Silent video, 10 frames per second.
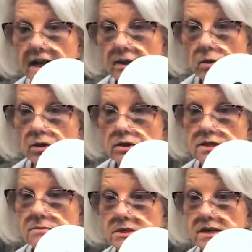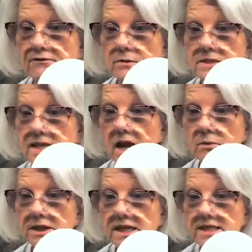I ordered some stuff from Scott
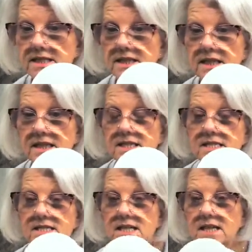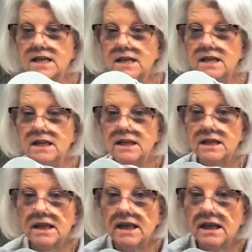when he did his
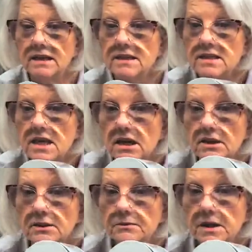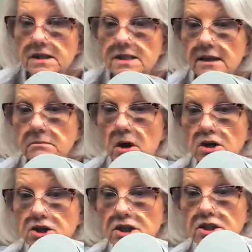things. So it said
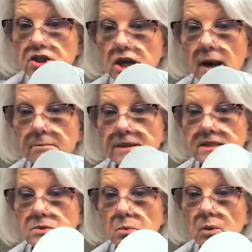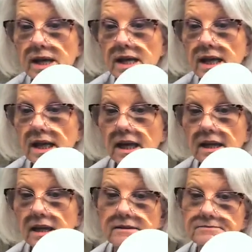Marsha's shop is
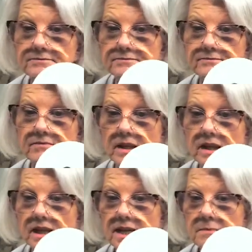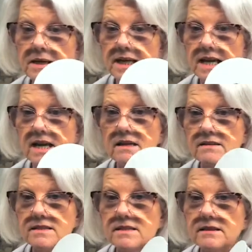winning. Anybody
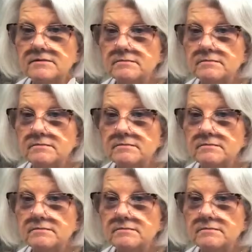else?